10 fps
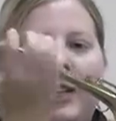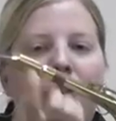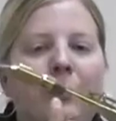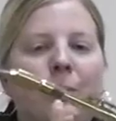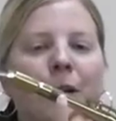
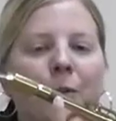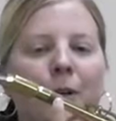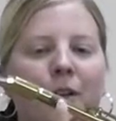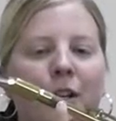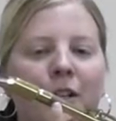Now this brown
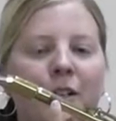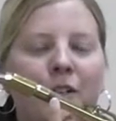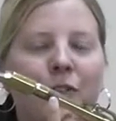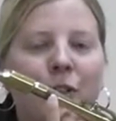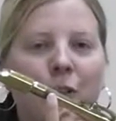part right here
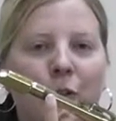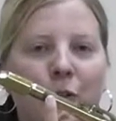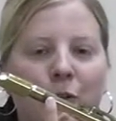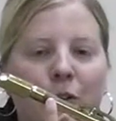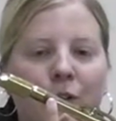is called the
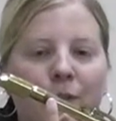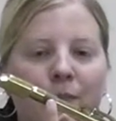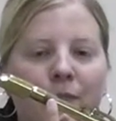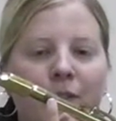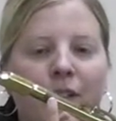cork,
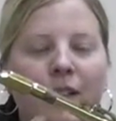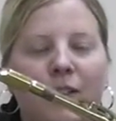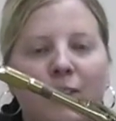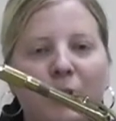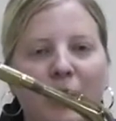
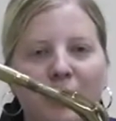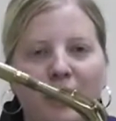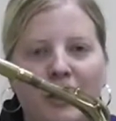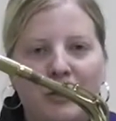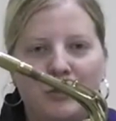and sometimes
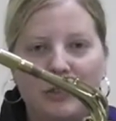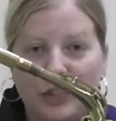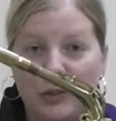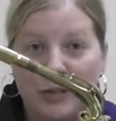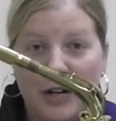that gets
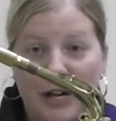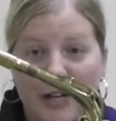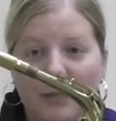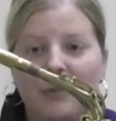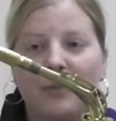really
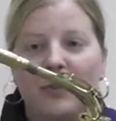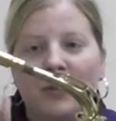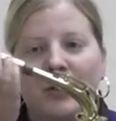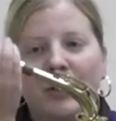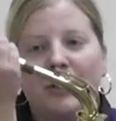dry,
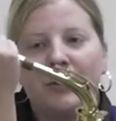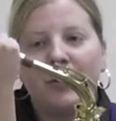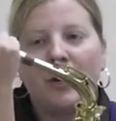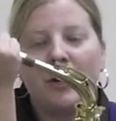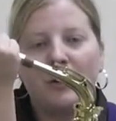so it gets
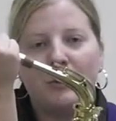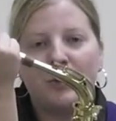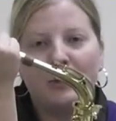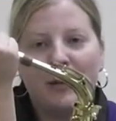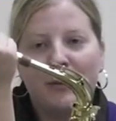hard to
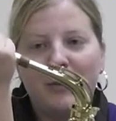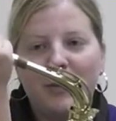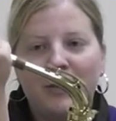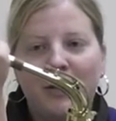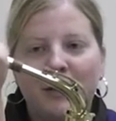put the
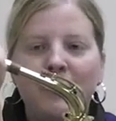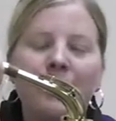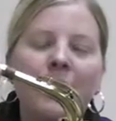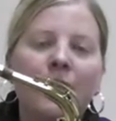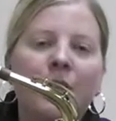mouthpiece on.
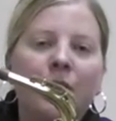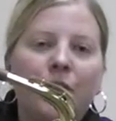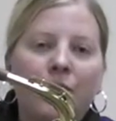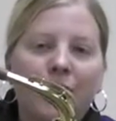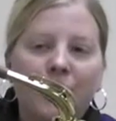
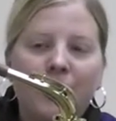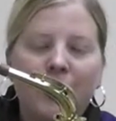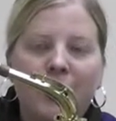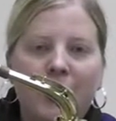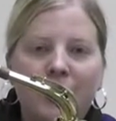So if that's
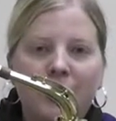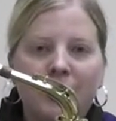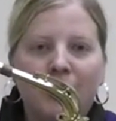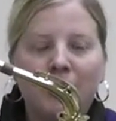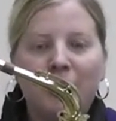the case,
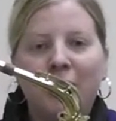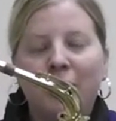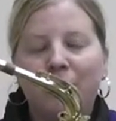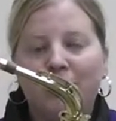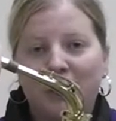you
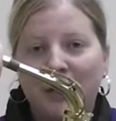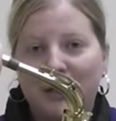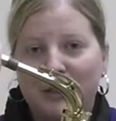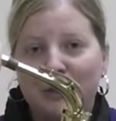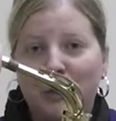might want to
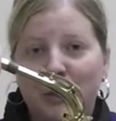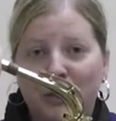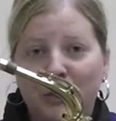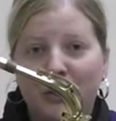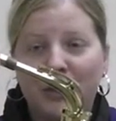get some
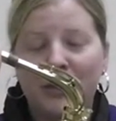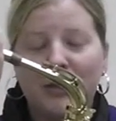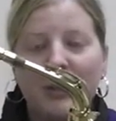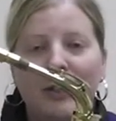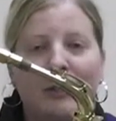cork
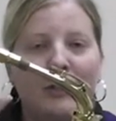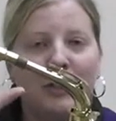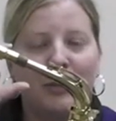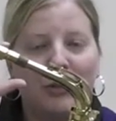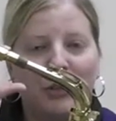grease, which
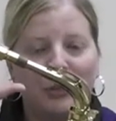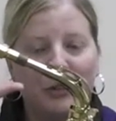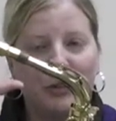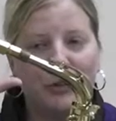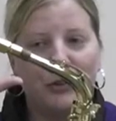comes in a
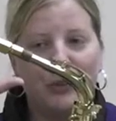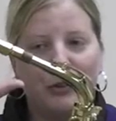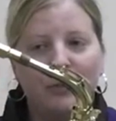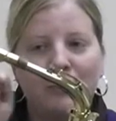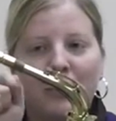little
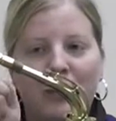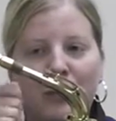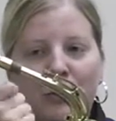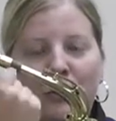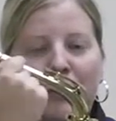tube, and
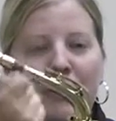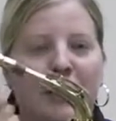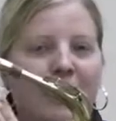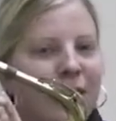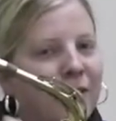you just rub it
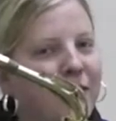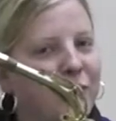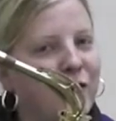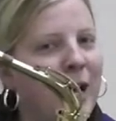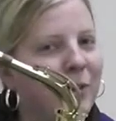on, kind of
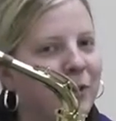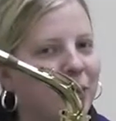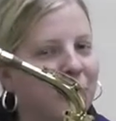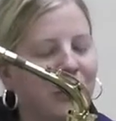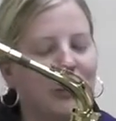like
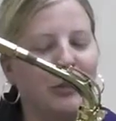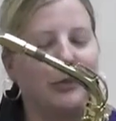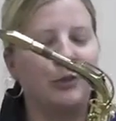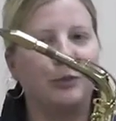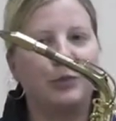chapstick for your
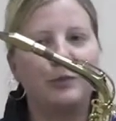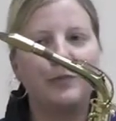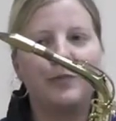instrument.